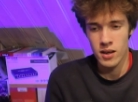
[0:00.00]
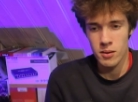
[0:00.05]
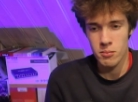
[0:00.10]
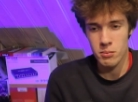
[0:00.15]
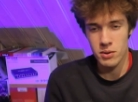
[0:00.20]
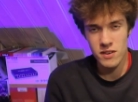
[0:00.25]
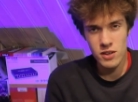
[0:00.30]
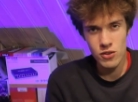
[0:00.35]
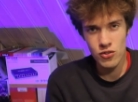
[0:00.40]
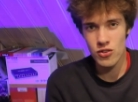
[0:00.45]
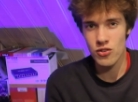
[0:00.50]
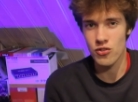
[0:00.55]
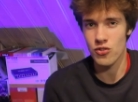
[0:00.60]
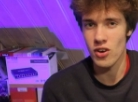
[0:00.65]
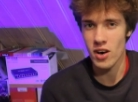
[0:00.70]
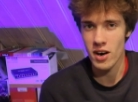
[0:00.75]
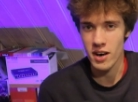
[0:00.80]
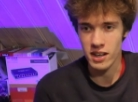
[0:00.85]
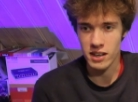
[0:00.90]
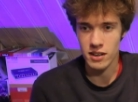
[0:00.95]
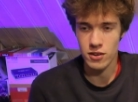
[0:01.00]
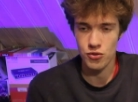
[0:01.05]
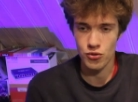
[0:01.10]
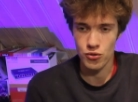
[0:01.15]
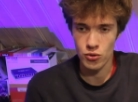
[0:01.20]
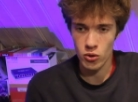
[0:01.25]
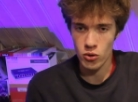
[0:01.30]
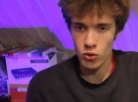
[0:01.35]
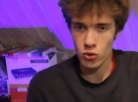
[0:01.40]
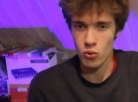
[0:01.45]
But this design is
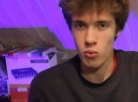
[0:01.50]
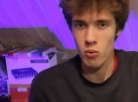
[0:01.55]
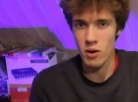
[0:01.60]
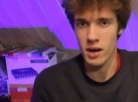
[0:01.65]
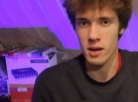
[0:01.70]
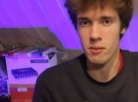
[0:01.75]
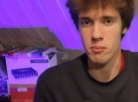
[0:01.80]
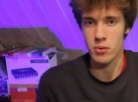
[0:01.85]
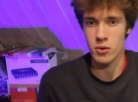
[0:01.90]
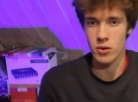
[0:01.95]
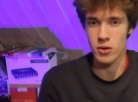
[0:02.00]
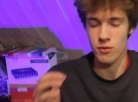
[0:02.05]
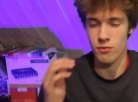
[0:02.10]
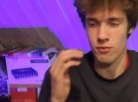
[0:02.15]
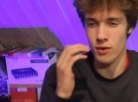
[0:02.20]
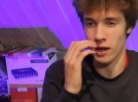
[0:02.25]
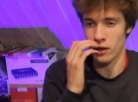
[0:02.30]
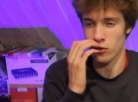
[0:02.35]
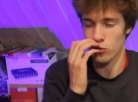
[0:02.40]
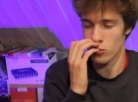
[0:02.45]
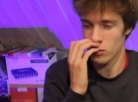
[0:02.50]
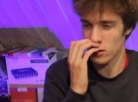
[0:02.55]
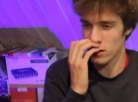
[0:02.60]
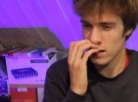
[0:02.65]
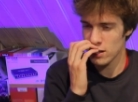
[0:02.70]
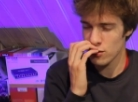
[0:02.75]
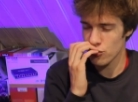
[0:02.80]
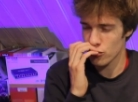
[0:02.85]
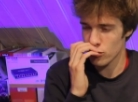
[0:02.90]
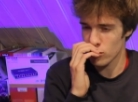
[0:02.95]
not quite perfect, or at
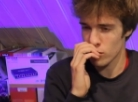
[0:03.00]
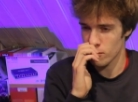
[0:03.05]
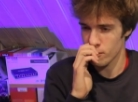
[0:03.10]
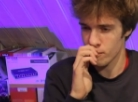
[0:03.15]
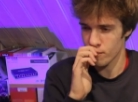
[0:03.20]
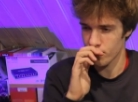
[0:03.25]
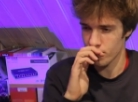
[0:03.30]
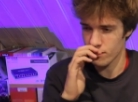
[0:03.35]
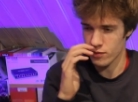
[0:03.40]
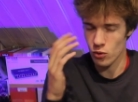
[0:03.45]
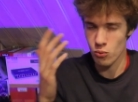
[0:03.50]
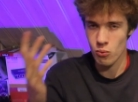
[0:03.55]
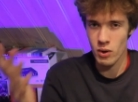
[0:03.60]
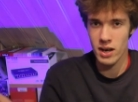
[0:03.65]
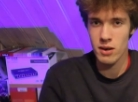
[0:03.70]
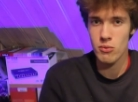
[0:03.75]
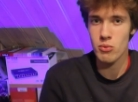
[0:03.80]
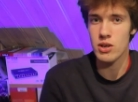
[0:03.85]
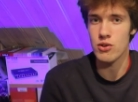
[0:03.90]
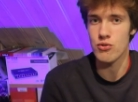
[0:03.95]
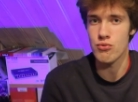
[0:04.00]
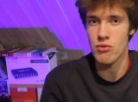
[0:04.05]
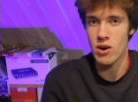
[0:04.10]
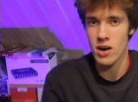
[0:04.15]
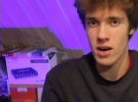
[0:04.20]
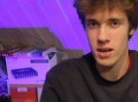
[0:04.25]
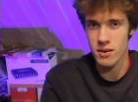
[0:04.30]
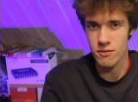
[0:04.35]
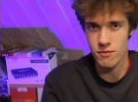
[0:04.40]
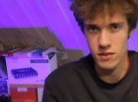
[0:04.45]
least the way we
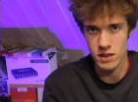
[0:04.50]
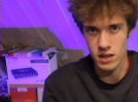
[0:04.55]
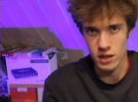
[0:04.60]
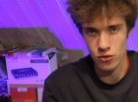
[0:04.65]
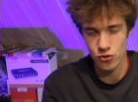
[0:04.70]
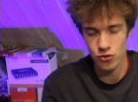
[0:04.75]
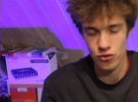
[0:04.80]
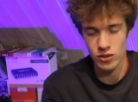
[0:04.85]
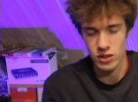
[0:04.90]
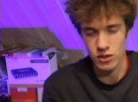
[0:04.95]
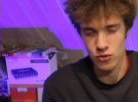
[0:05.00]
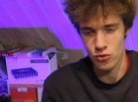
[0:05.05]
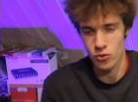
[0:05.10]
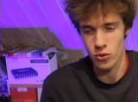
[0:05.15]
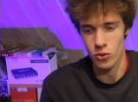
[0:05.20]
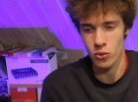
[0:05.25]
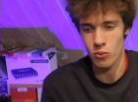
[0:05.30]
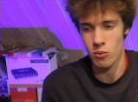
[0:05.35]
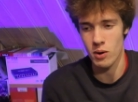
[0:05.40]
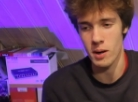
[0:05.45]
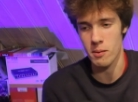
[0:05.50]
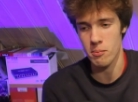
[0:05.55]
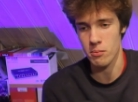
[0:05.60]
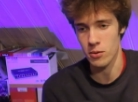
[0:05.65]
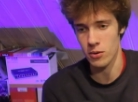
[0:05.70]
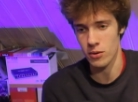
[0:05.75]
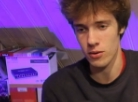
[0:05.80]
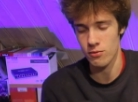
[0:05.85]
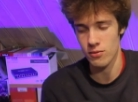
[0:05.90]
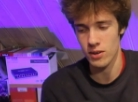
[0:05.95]
drive this is not quite
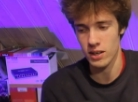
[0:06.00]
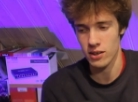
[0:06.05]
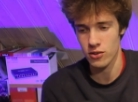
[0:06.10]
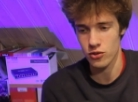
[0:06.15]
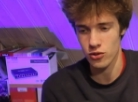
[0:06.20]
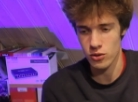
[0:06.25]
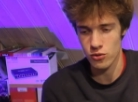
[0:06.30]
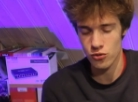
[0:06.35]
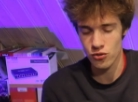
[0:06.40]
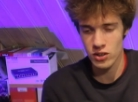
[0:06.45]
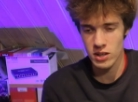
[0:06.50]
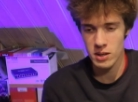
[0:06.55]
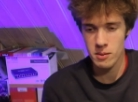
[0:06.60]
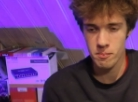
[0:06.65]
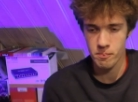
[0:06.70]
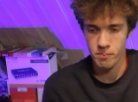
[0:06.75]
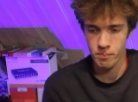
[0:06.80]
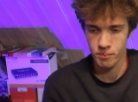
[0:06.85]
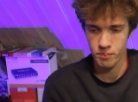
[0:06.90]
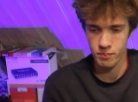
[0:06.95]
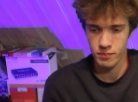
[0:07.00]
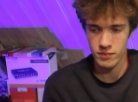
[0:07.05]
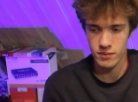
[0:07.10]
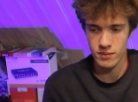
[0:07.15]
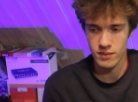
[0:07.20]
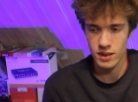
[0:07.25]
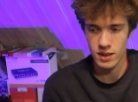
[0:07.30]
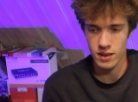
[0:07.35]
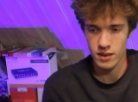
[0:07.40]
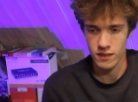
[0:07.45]
perfect. You see,
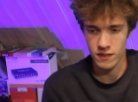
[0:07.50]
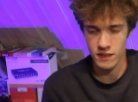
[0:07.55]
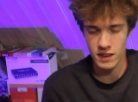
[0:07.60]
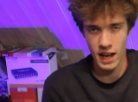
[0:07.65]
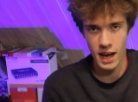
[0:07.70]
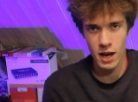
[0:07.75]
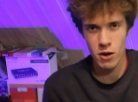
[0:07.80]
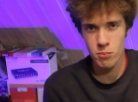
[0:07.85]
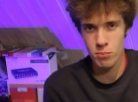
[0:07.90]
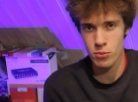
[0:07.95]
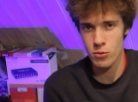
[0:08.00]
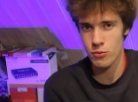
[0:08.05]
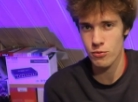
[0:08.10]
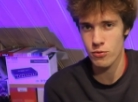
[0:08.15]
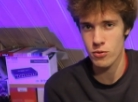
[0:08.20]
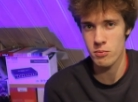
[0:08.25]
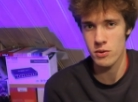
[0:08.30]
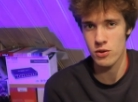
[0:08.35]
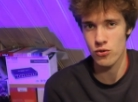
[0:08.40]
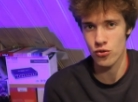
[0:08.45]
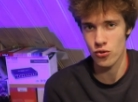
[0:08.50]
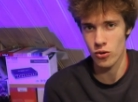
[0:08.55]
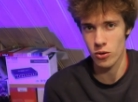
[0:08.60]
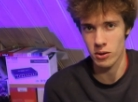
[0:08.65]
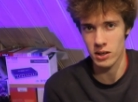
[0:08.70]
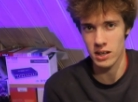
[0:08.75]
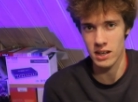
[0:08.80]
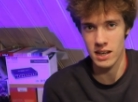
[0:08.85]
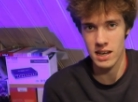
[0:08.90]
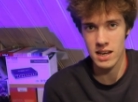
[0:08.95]
the output from this
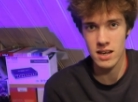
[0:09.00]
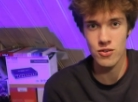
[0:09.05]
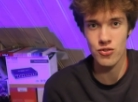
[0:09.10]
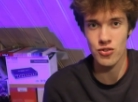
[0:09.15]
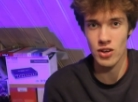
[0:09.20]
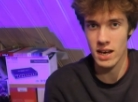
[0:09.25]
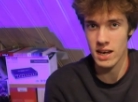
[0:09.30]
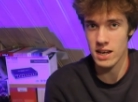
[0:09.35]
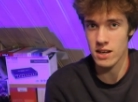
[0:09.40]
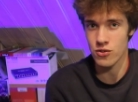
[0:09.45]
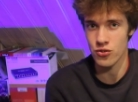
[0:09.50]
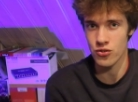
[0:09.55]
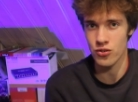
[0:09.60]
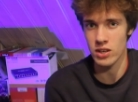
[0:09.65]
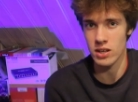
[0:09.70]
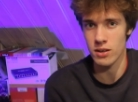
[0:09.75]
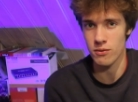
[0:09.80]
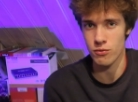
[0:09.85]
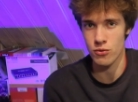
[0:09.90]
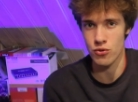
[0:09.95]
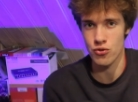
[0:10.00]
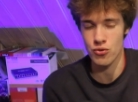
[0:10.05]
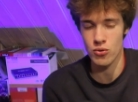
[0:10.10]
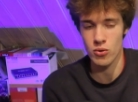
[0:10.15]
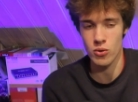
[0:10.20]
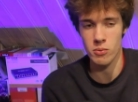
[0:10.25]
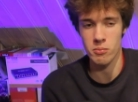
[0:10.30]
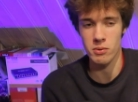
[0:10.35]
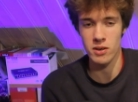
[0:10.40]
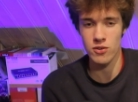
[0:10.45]
circuit is AC for
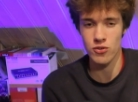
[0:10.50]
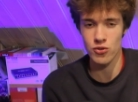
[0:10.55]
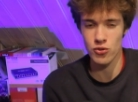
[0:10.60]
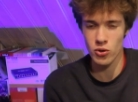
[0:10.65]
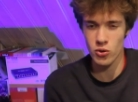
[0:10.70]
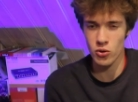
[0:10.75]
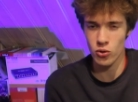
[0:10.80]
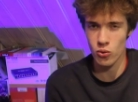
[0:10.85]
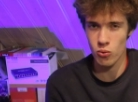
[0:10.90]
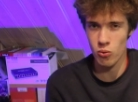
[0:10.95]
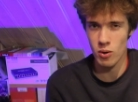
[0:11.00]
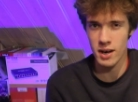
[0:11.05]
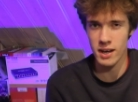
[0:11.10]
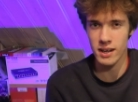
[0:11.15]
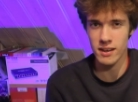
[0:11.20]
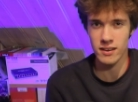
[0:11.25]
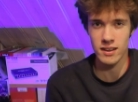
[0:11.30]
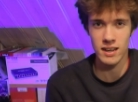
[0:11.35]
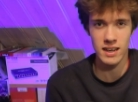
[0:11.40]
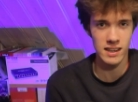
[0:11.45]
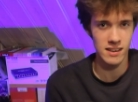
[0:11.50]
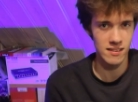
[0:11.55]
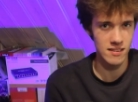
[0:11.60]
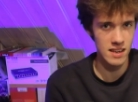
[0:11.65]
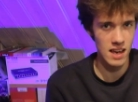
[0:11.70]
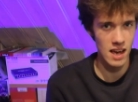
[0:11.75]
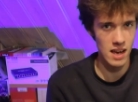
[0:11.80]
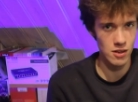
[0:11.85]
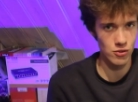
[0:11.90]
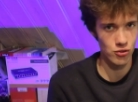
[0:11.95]
sure, but it's not quite like
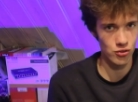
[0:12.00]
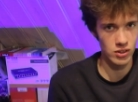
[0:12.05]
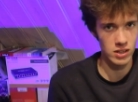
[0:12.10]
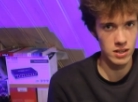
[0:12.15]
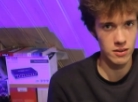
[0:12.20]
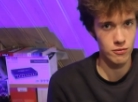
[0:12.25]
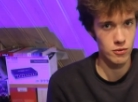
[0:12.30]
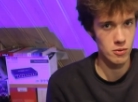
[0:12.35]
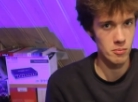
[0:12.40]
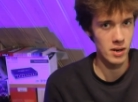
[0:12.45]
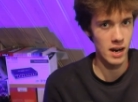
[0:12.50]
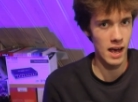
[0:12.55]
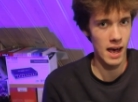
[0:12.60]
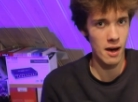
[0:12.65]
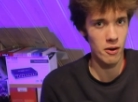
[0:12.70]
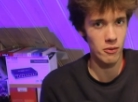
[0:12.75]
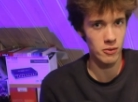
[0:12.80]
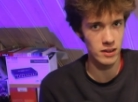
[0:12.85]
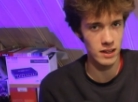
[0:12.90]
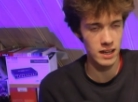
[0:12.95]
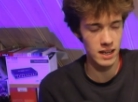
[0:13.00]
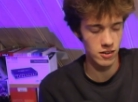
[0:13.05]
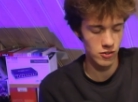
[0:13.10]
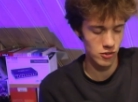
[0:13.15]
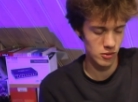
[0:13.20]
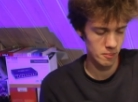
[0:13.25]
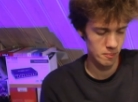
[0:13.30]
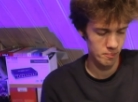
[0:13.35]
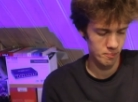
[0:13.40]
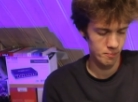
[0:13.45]
the AC from an outlet.